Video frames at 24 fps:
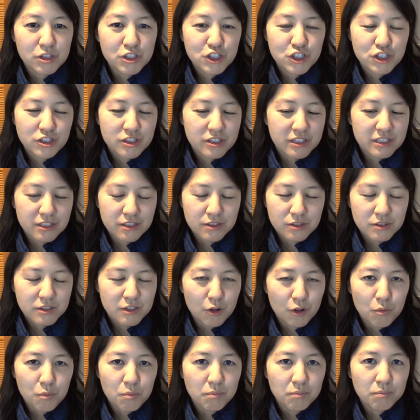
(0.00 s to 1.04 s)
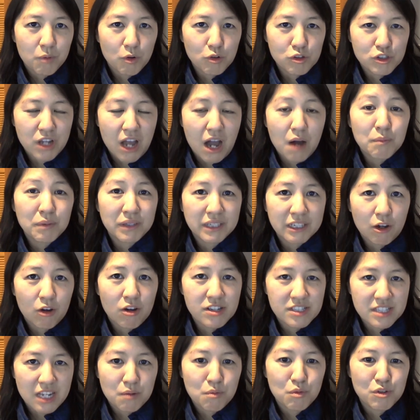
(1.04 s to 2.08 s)
which is, you know, most commonly
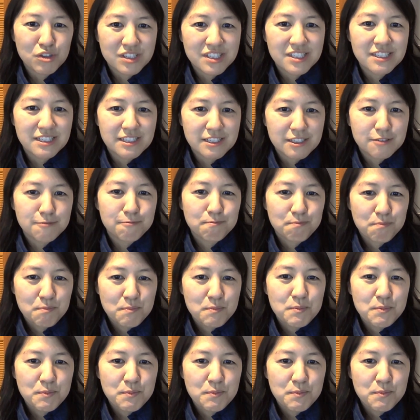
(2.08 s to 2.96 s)
Alzheimer's disease.